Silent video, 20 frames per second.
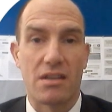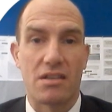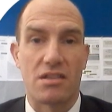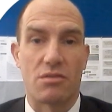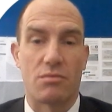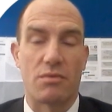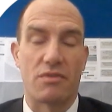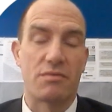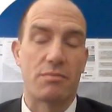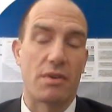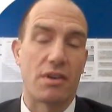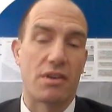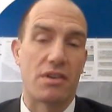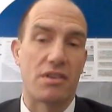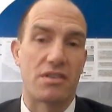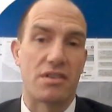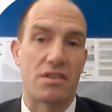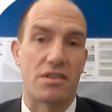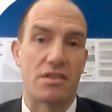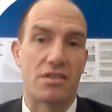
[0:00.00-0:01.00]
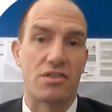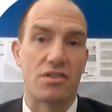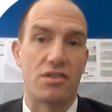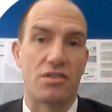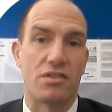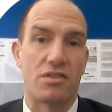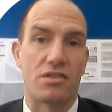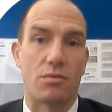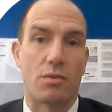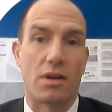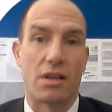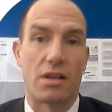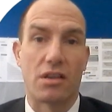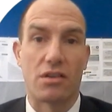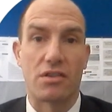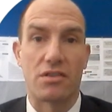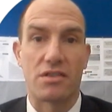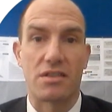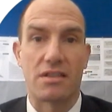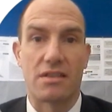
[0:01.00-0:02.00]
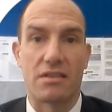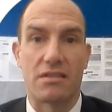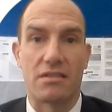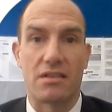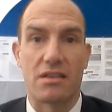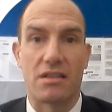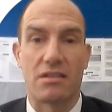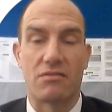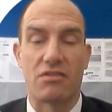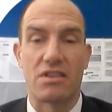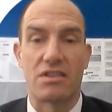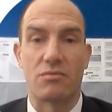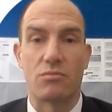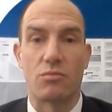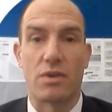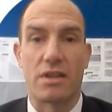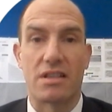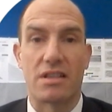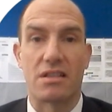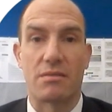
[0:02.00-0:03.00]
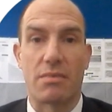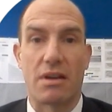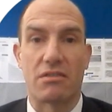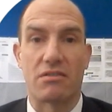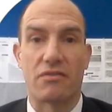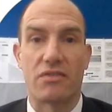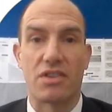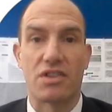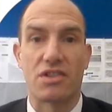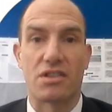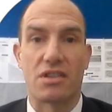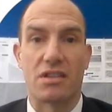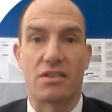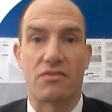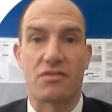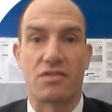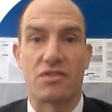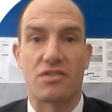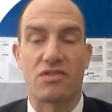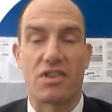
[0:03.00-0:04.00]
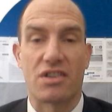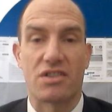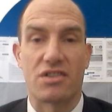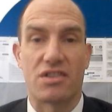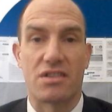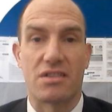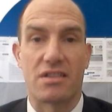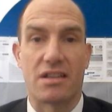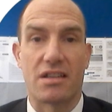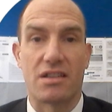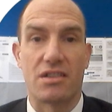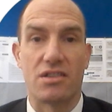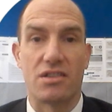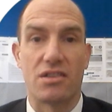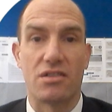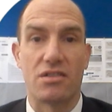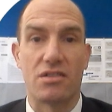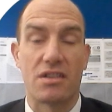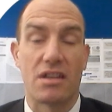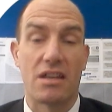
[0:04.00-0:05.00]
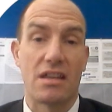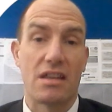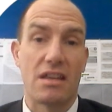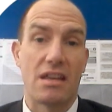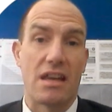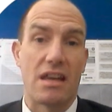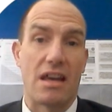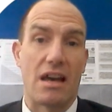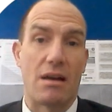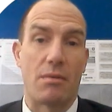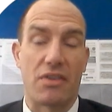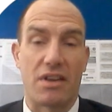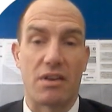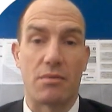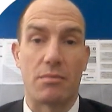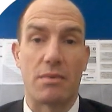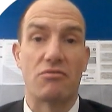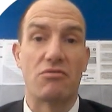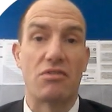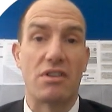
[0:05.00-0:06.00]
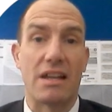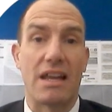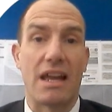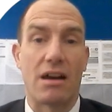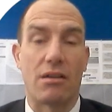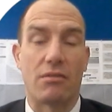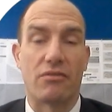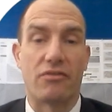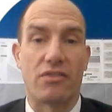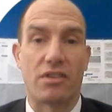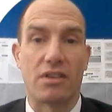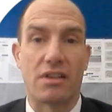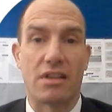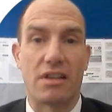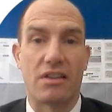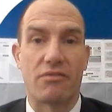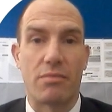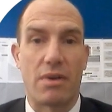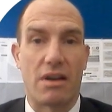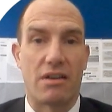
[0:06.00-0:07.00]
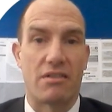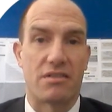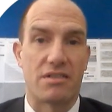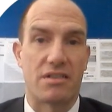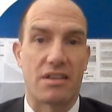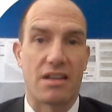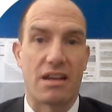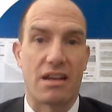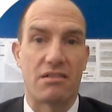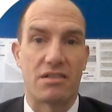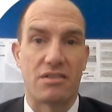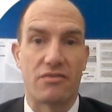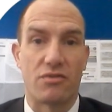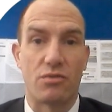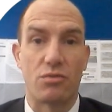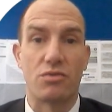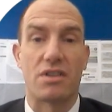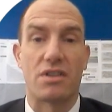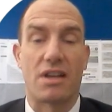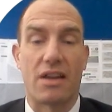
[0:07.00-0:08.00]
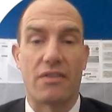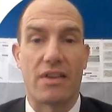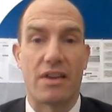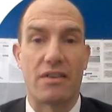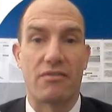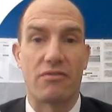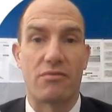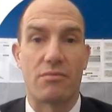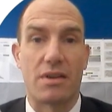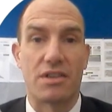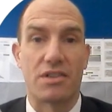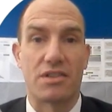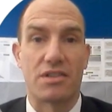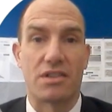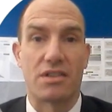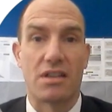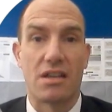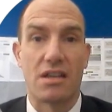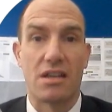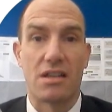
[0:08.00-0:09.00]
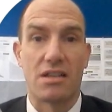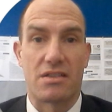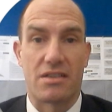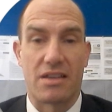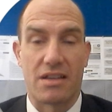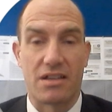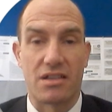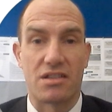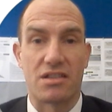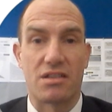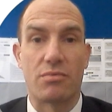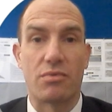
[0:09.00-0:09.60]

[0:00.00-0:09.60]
So we've spoken to students quite a lot in the recent weeks about revision and different strategies they can use, and we think it would be really helpful if parents and carers have also had that information so they can